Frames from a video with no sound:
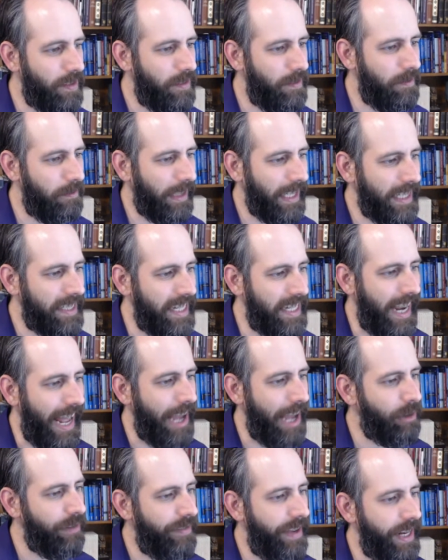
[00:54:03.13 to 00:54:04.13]
Well, let's see.
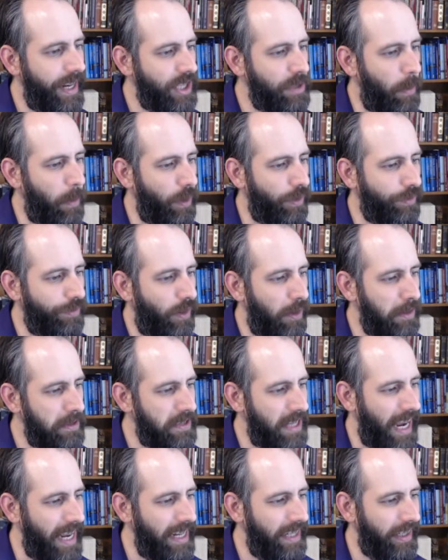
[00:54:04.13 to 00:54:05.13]
Aggravating smaller faults,
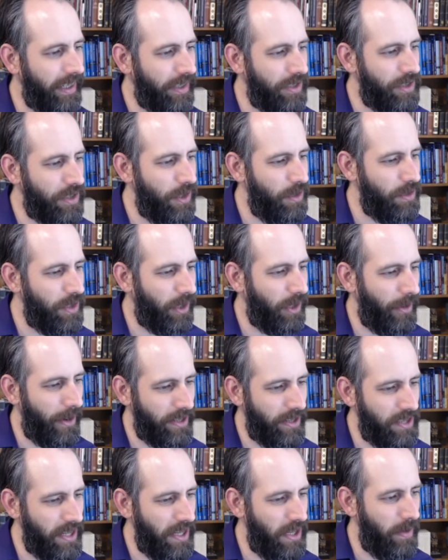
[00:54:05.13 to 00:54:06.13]
hiding, excusing, or
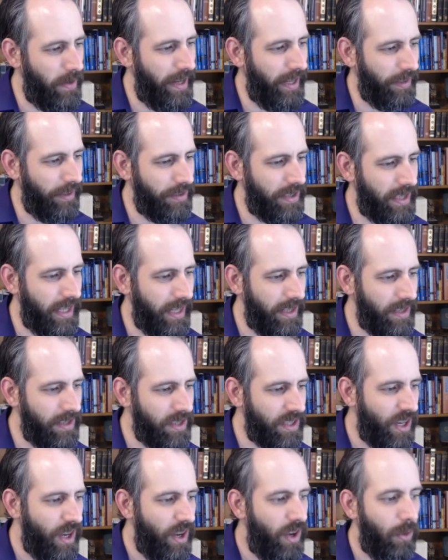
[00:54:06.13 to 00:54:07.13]
extenuating of
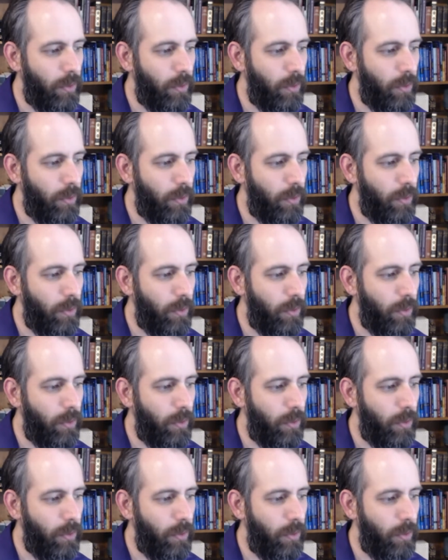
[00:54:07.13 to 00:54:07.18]
sins.